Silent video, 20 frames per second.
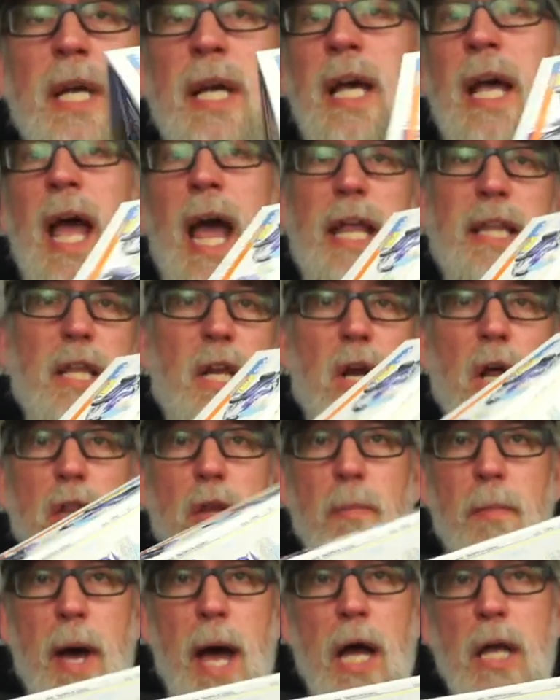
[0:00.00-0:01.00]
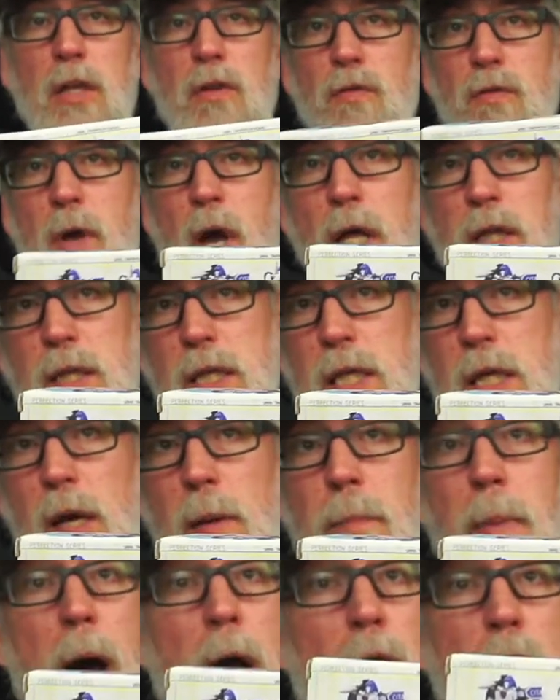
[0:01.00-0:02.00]
And then on the back, you've got the
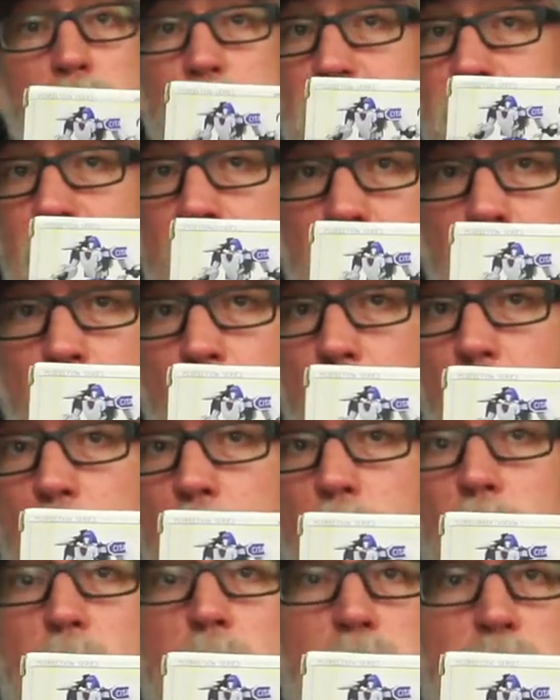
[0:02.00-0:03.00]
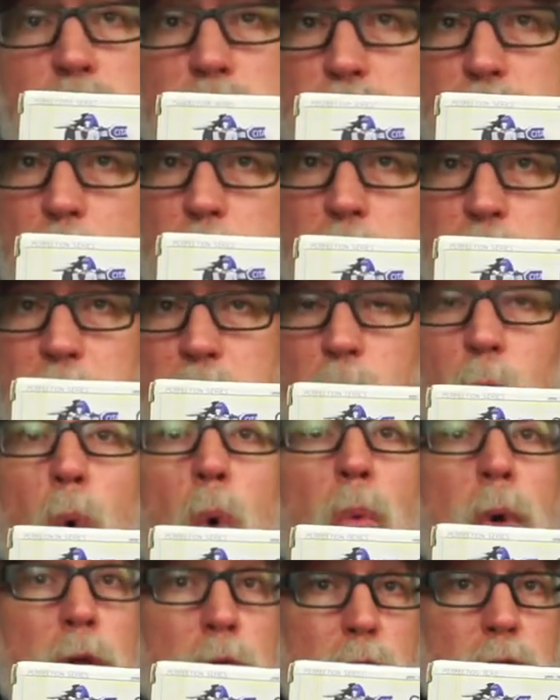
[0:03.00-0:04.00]
bio stack card, which is mimicking
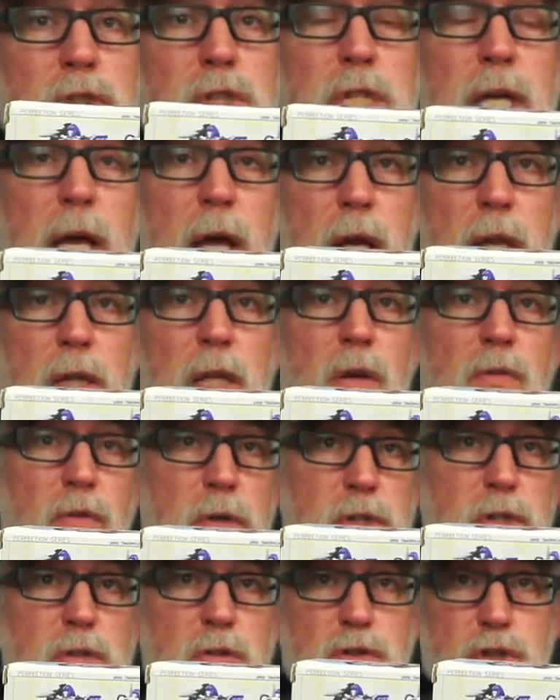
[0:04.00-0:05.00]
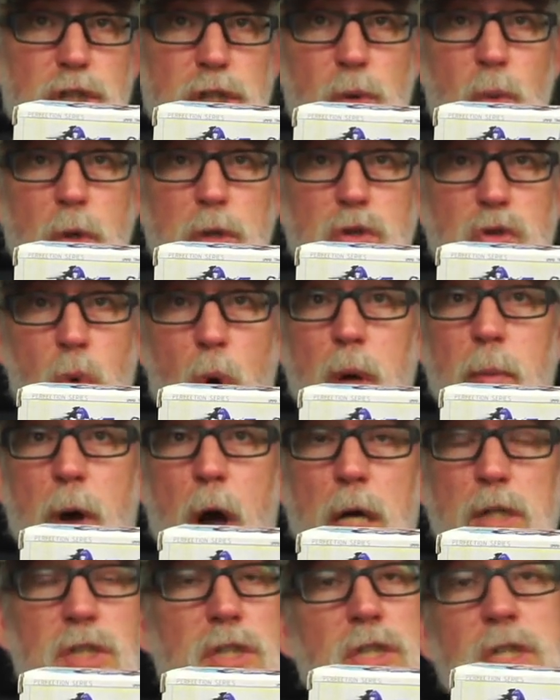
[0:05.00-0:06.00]
what we used to get on the original G1 toy
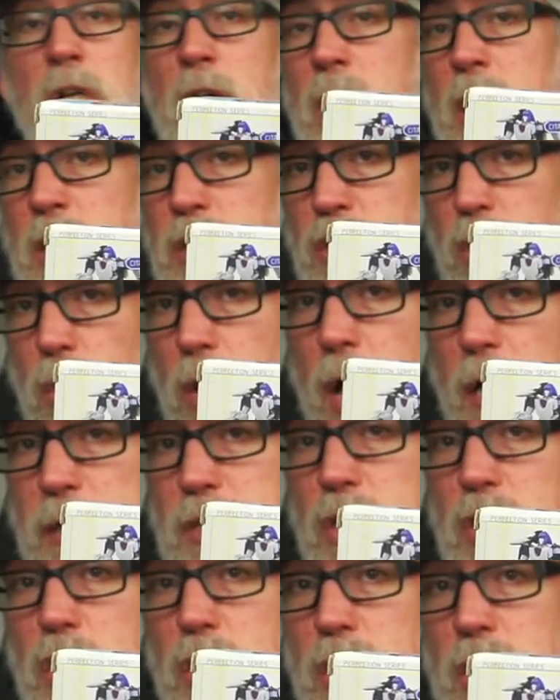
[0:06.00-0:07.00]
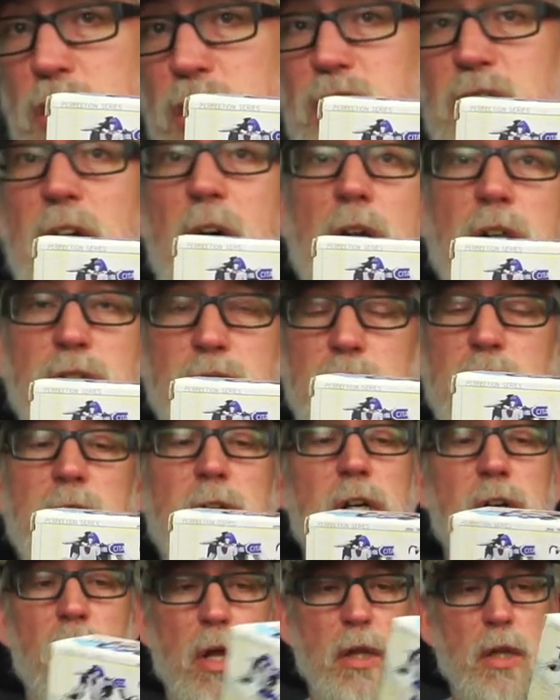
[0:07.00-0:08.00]
boxes. So lots of good nostalgia
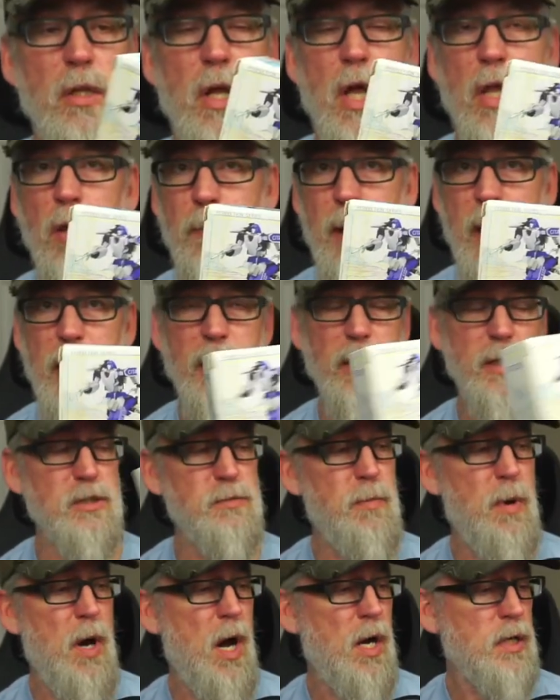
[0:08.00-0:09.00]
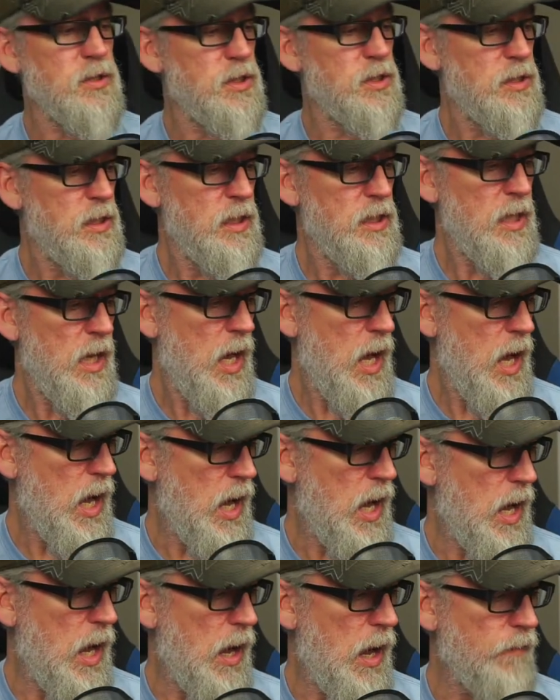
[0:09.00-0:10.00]
here on the back of this box.
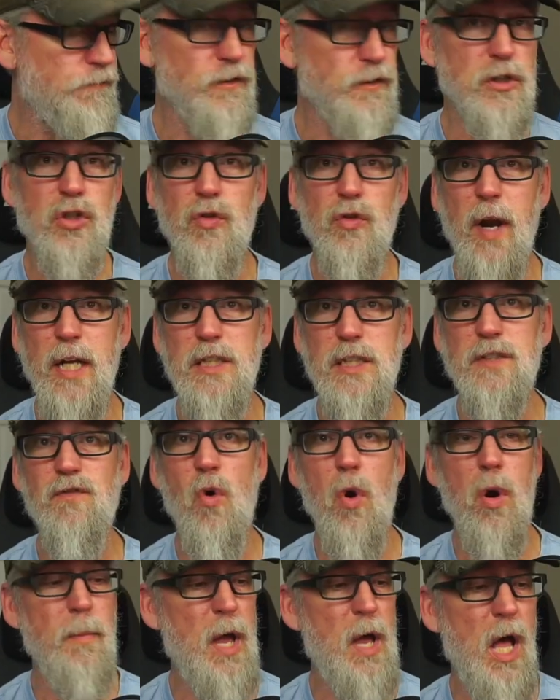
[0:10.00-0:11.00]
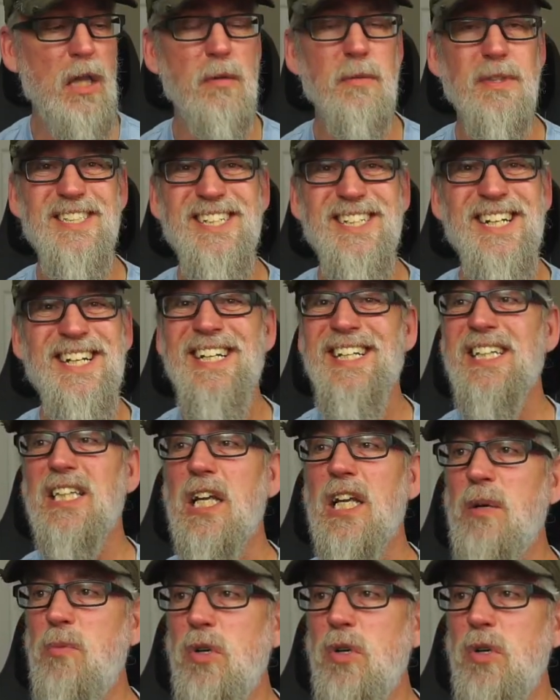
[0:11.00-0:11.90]
For Transform Element, a little more